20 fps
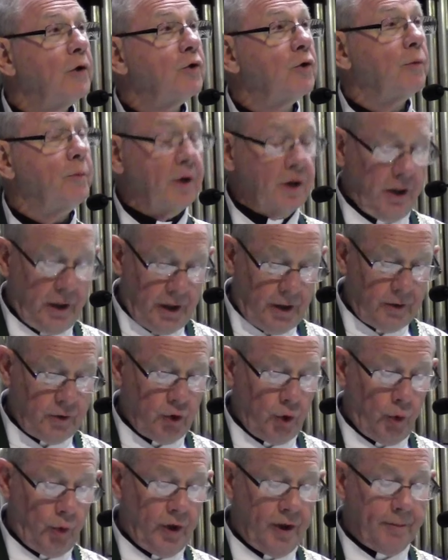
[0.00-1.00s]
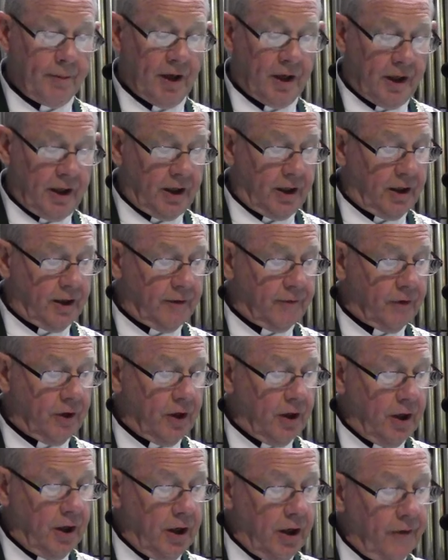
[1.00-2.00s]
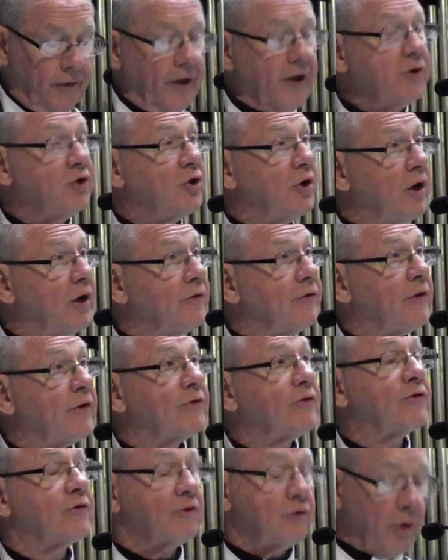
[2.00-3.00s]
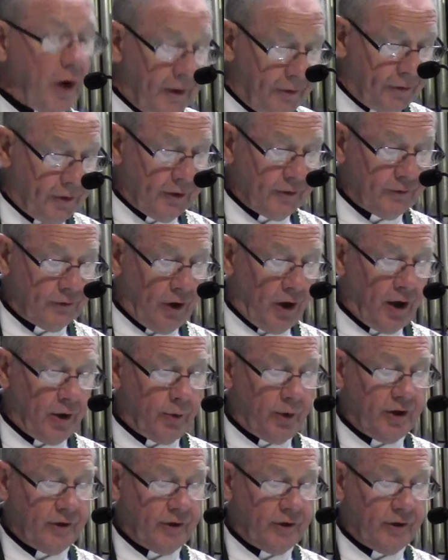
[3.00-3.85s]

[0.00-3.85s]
Do, believe, do we believe that Jesus strengthens our